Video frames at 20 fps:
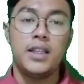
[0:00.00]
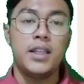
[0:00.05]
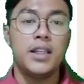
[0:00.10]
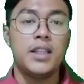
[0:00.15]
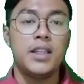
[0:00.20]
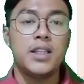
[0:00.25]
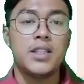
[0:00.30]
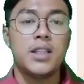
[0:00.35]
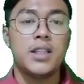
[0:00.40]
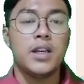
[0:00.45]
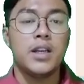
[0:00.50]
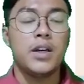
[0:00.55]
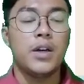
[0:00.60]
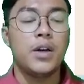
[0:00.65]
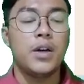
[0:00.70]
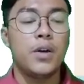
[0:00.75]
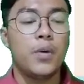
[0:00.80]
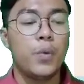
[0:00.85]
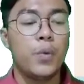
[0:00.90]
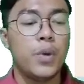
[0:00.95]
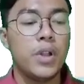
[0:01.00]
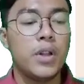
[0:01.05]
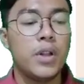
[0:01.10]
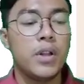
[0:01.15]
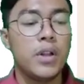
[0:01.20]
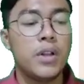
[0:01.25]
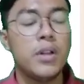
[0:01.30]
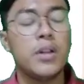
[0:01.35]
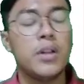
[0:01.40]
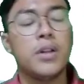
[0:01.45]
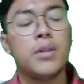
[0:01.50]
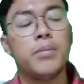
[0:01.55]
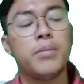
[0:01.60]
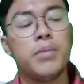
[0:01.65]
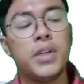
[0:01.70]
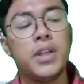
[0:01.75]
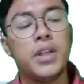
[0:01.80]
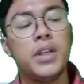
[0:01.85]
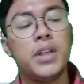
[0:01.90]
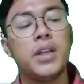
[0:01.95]
It is will
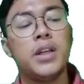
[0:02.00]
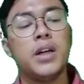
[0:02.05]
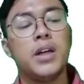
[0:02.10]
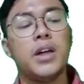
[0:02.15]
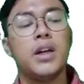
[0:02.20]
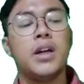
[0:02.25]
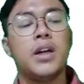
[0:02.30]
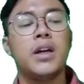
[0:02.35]
be